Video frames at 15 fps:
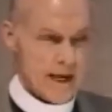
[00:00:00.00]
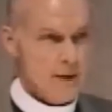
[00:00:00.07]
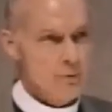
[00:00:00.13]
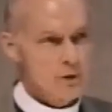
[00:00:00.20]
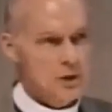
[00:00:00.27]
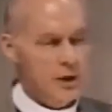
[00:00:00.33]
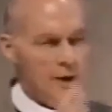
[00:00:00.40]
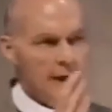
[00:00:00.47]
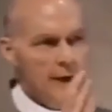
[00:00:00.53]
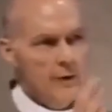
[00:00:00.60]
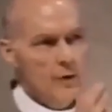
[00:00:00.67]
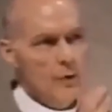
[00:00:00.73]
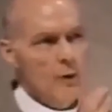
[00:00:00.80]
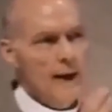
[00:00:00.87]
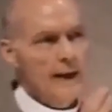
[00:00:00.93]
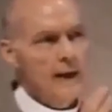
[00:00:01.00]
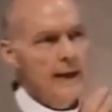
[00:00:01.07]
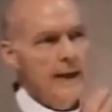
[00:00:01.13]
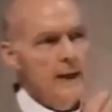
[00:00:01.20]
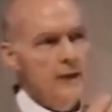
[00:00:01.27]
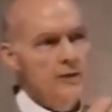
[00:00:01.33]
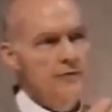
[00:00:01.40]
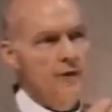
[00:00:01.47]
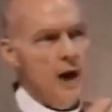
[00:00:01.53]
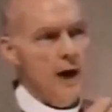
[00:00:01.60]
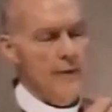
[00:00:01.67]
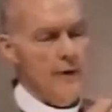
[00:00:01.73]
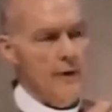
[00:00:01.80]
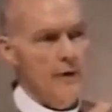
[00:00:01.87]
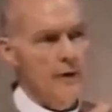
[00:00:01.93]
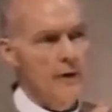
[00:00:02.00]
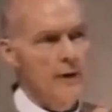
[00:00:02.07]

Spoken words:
He was looking directly at his father,